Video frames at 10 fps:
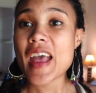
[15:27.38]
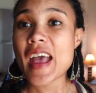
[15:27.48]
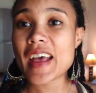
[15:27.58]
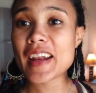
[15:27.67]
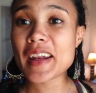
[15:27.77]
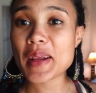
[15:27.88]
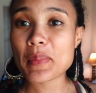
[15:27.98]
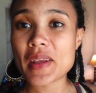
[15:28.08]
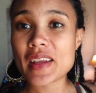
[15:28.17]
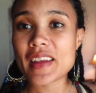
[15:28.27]
Editing
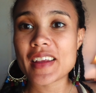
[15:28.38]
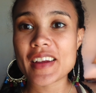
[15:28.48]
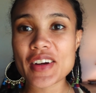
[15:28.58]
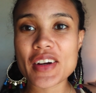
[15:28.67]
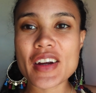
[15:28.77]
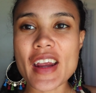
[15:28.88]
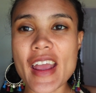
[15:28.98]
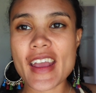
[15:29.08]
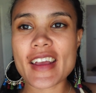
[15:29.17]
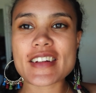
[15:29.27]
me here,
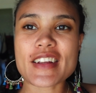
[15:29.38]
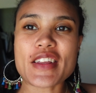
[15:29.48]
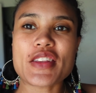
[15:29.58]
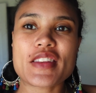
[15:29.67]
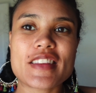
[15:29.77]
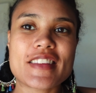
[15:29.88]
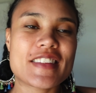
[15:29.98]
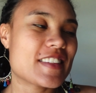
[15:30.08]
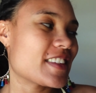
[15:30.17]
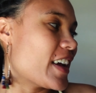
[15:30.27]
and
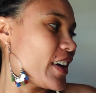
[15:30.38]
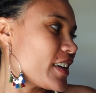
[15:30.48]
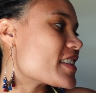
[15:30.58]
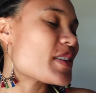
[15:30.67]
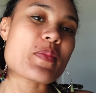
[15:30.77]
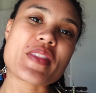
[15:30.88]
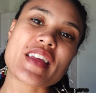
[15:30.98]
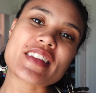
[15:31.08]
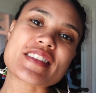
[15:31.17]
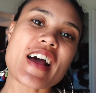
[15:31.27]
there are some
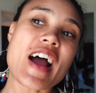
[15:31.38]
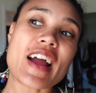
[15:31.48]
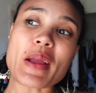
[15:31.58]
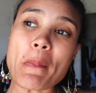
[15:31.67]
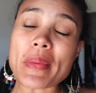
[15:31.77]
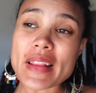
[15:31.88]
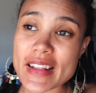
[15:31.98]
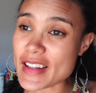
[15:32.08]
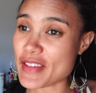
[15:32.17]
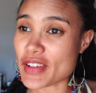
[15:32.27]
things that I
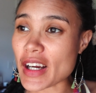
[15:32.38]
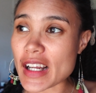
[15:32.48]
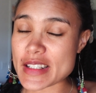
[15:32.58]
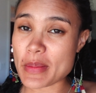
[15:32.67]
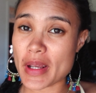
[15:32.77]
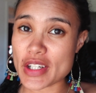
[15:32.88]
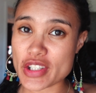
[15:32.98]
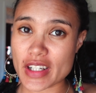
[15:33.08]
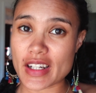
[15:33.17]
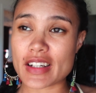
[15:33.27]
completely forgot to
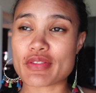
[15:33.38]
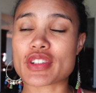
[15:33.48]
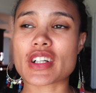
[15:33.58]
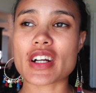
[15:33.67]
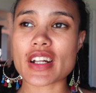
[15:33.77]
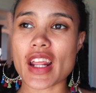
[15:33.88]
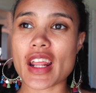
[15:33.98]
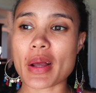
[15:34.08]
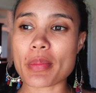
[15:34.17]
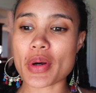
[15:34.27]
mention
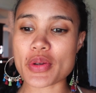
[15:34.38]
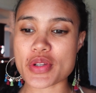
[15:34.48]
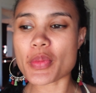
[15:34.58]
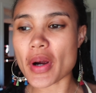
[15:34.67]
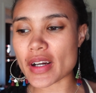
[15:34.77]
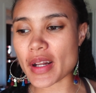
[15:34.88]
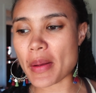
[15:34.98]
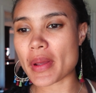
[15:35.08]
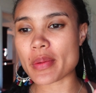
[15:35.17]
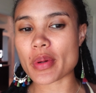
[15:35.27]
regarding
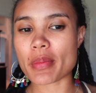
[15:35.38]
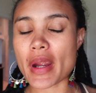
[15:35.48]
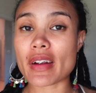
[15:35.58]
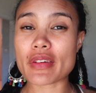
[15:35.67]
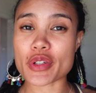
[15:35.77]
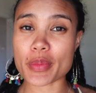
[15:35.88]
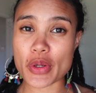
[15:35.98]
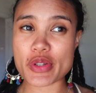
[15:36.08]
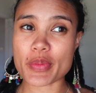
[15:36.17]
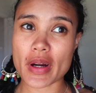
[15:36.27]
postpartum and preparing for
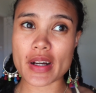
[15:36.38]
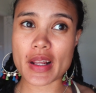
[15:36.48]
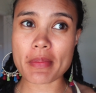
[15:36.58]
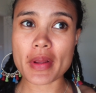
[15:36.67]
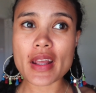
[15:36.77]
postpartum.